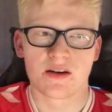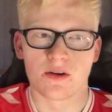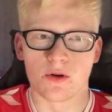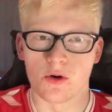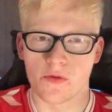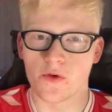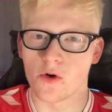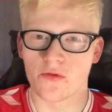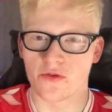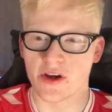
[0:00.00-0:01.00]
or a
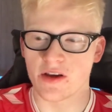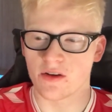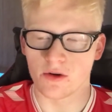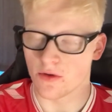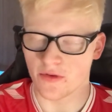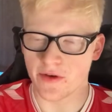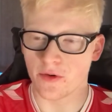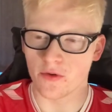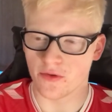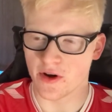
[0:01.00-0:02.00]
4-3 or a
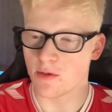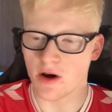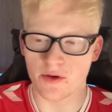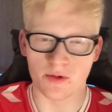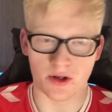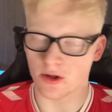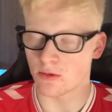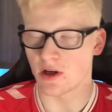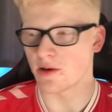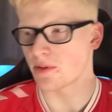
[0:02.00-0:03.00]
3-4-3, whatever you want to call it.